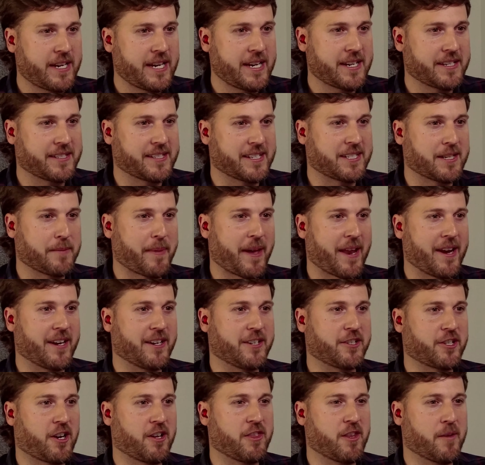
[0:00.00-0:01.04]
Is it dependent
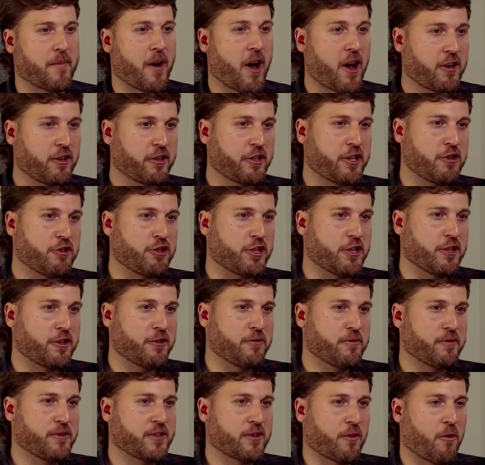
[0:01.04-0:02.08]
on the model you
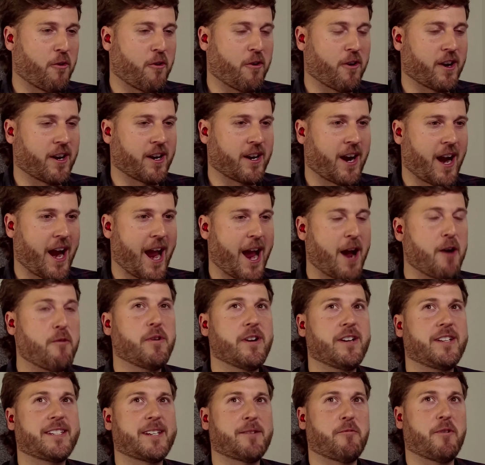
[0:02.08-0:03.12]
choose, or how would
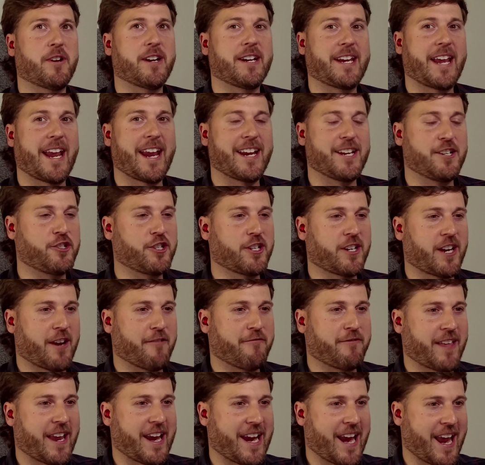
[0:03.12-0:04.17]
someone gauge if
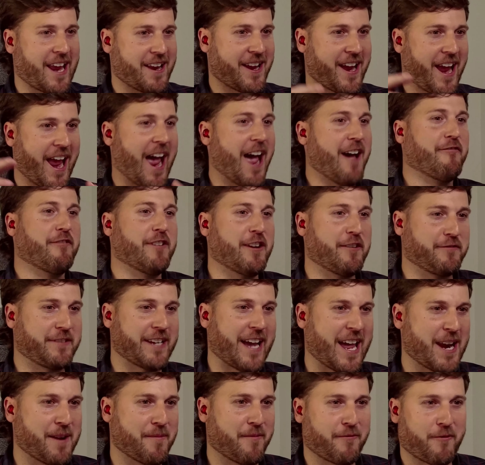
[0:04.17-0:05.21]
they have enough
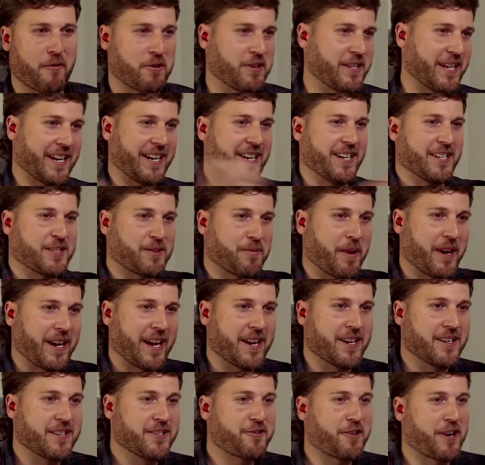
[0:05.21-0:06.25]
data before taking a swing at
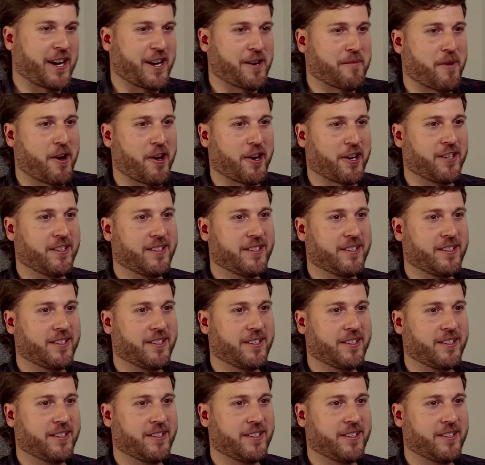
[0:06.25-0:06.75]
training a model?